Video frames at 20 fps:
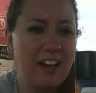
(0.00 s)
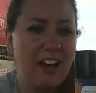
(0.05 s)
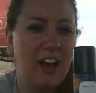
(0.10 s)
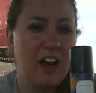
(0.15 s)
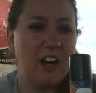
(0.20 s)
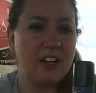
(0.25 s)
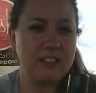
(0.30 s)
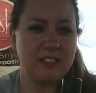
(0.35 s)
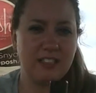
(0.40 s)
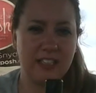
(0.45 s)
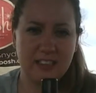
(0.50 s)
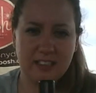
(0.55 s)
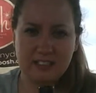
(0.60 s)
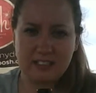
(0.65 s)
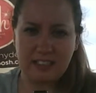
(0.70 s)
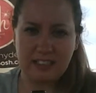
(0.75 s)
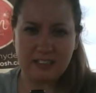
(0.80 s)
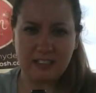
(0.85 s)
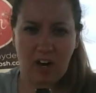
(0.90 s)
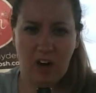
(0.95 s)
Our skin
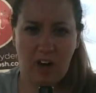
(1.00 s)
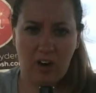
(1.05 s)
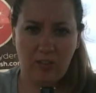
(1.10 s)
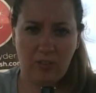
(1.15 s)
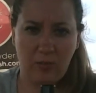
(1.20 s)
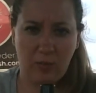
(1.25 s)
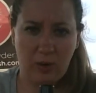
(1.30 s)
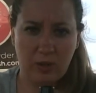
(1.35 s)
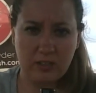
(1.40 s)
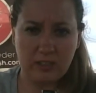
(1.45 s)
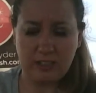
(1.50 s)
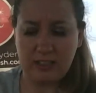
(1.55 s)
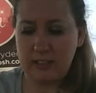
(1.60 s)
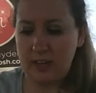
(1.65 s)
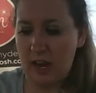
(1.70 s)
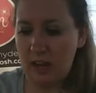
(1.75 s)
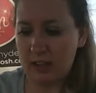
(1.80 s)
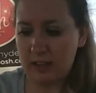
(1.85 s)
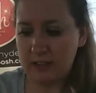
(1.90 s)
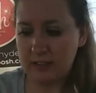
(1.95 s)
sticks are
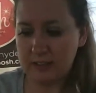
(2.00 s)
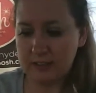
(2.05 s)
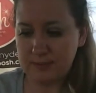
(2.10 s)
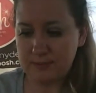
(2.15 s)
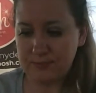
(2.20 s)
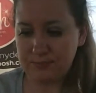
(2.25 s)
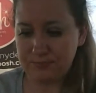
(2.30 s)
$14.